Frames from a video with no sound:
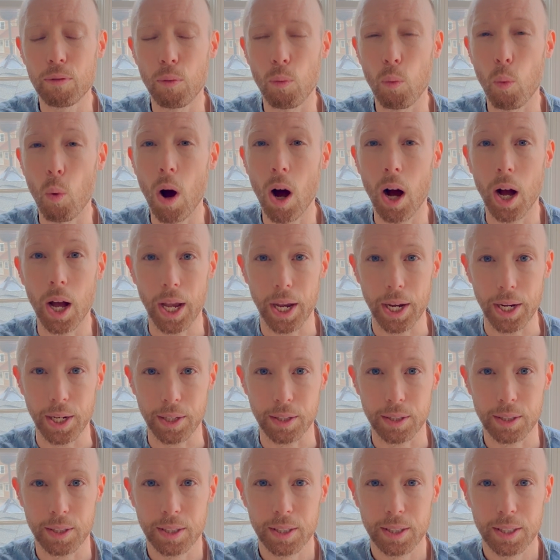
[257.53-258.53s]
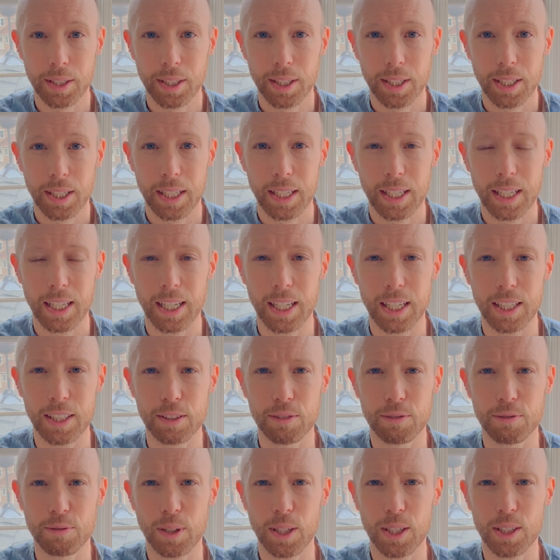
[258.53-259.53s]
wine
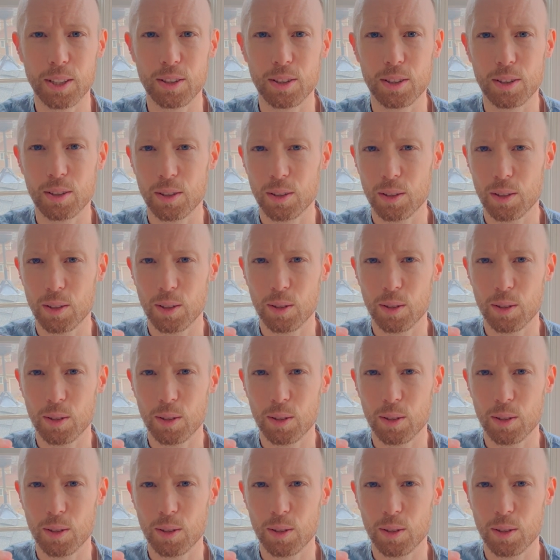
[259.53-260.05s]
is